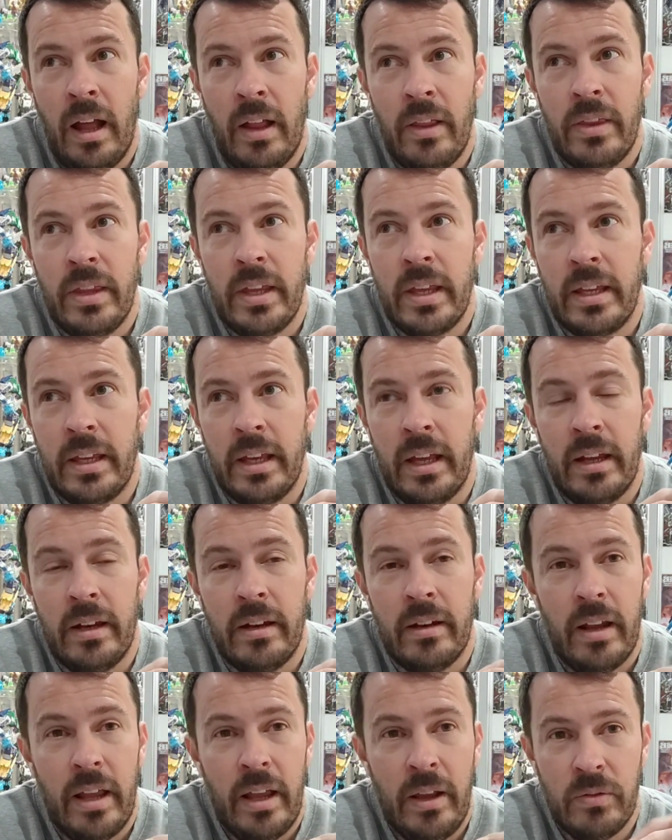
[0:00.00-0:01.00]
and
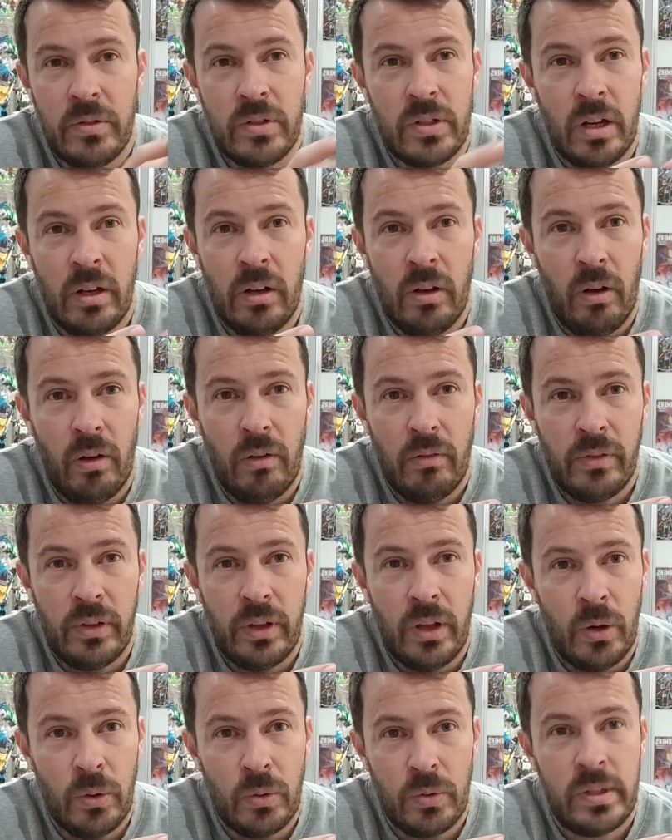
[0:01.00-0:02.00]
thinking it was a lot
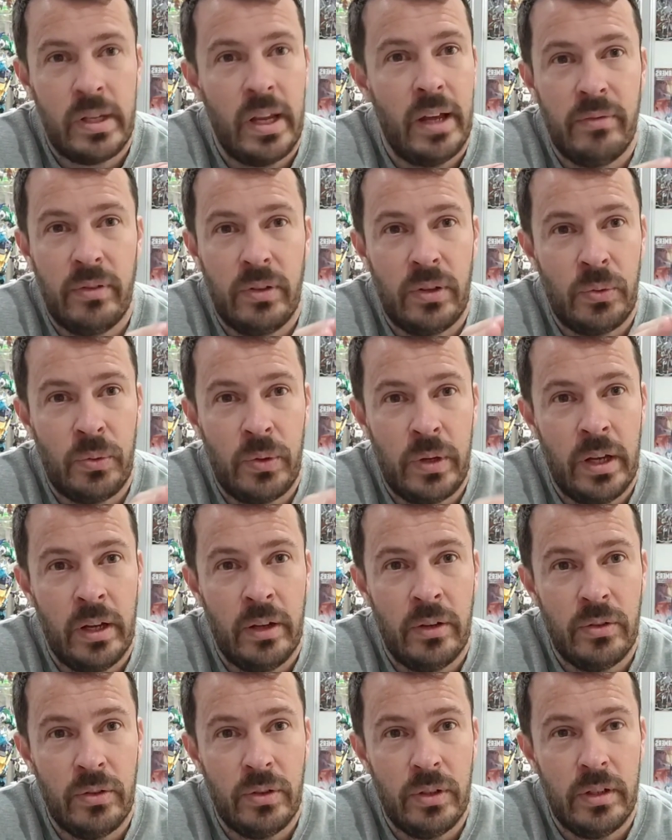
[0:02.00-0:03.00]
for the whole set for
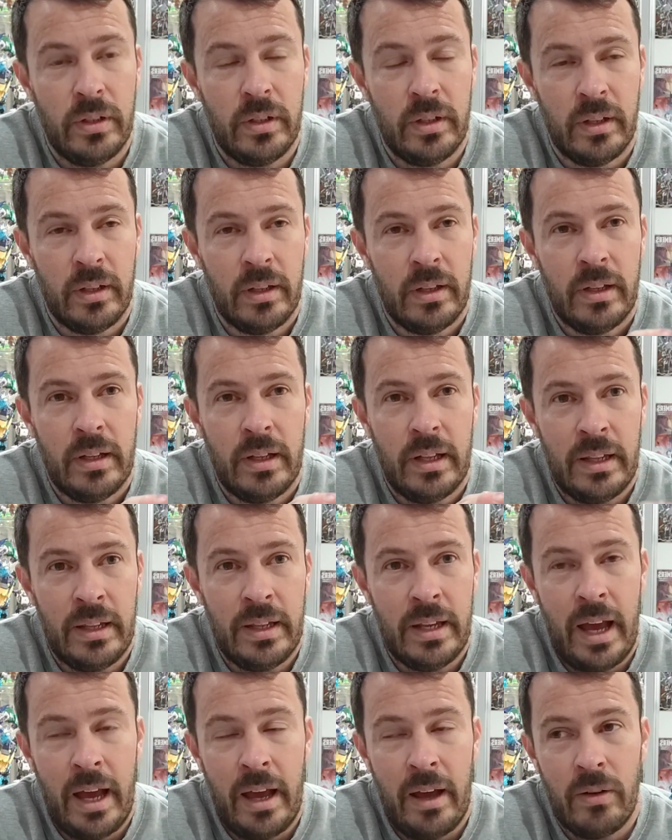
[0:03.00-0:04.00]
$300.
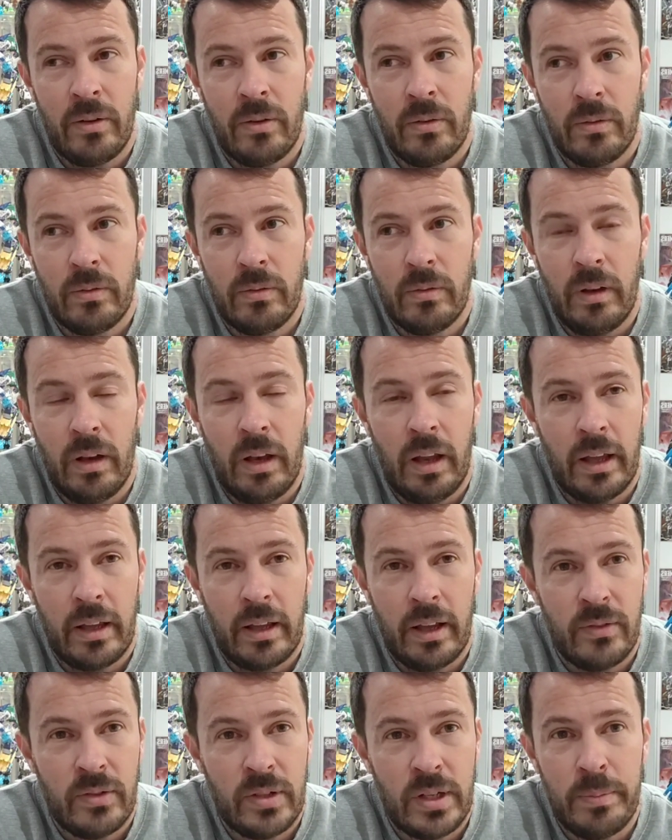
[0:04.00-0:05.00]
Now,
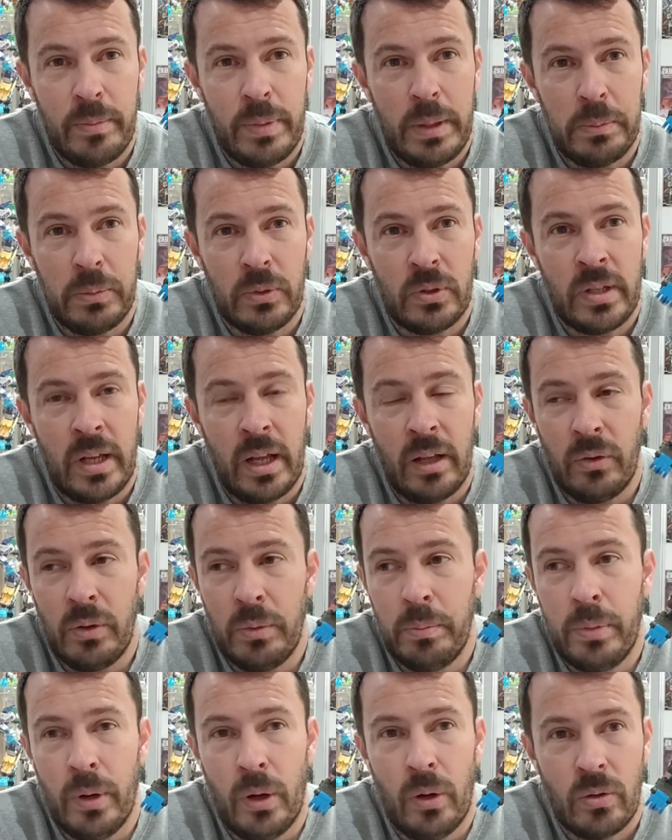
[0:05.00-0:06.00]
like, I've seen people sell
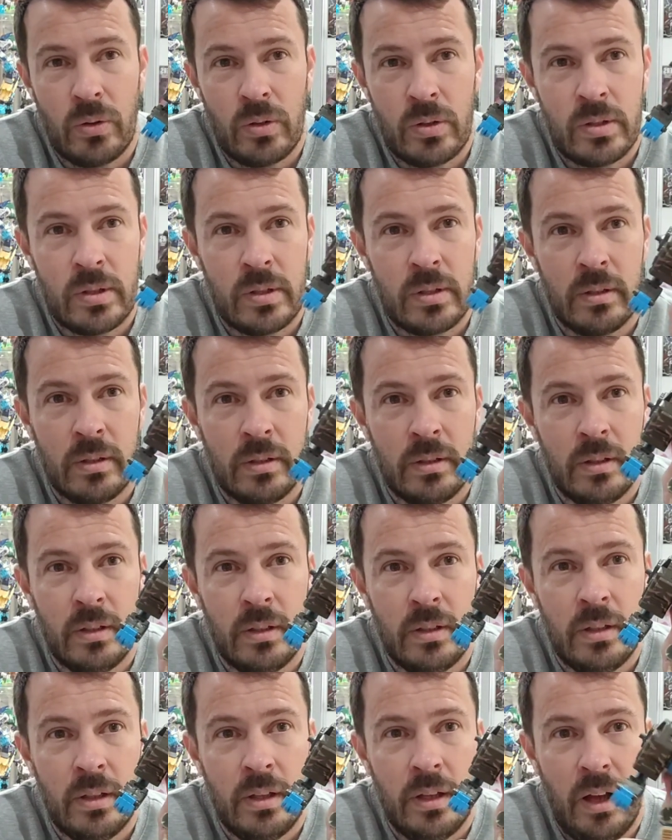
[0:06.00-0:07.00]
the box
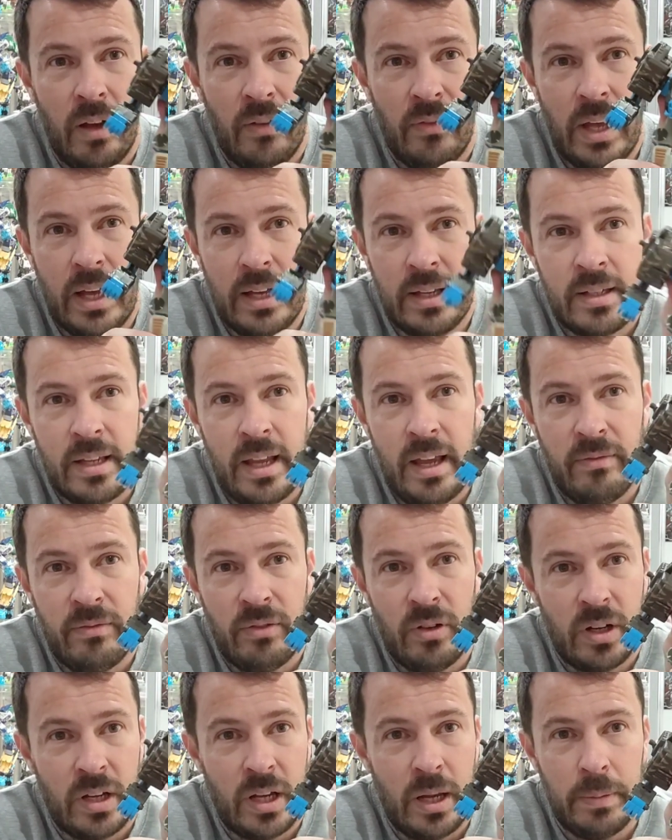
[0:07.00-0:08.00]
of that
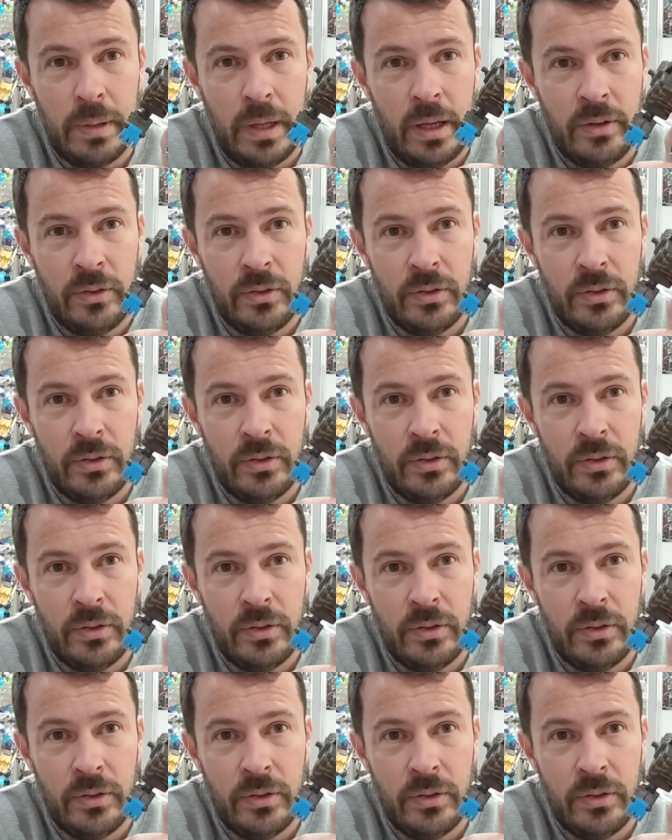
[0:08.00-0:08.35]
set for a couple